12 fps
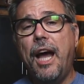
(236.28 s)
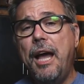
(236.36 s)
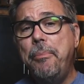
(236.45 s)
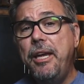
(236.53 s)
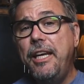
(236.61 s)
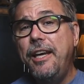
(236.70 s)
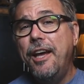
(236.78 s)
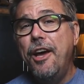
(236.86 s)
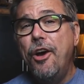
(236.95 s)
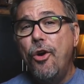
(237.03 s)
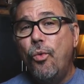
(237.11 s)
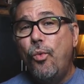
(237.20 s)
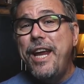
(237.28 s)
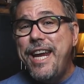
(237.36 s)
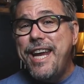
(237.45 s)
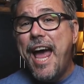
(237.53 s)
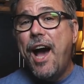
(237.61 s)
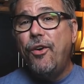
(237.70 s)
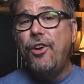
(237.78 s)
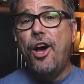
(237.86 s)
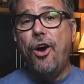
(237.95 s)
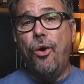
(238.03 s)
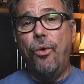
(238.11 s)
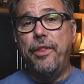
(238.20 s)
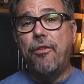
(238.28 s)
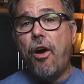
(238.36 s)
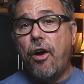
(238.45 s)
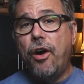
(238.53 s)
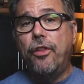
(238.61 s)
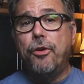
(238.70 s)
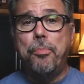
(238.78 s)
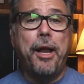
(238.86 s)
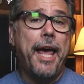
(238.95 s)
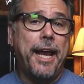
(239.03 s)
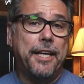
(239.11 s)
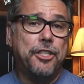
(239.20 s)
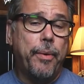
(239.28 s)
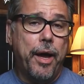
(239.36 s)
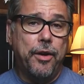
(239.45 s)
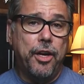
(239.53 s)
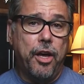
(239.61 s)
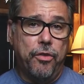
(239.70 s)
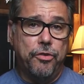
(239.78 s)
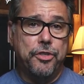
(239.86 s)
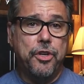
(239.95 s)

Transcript: I mean, we now know there are other planets around other